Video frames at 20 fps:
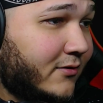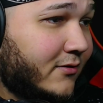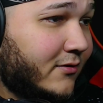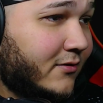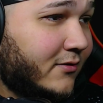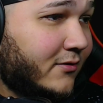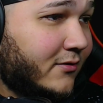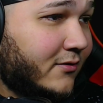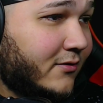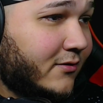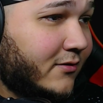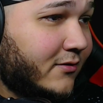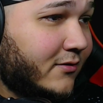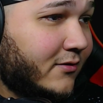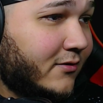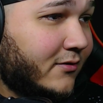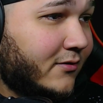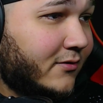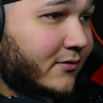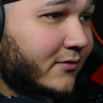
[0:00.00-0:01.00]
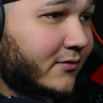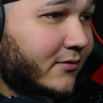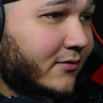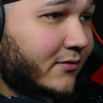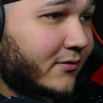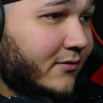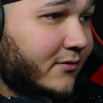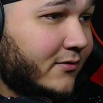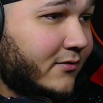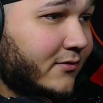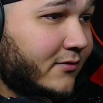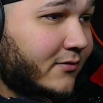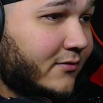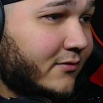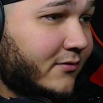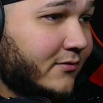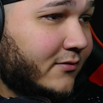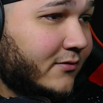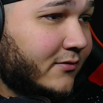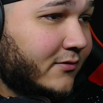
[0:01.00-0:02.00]

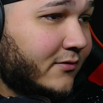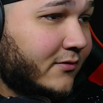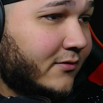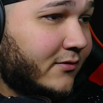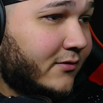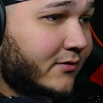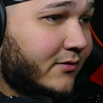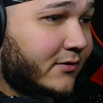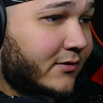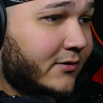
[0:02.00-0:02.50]
(no one is talking)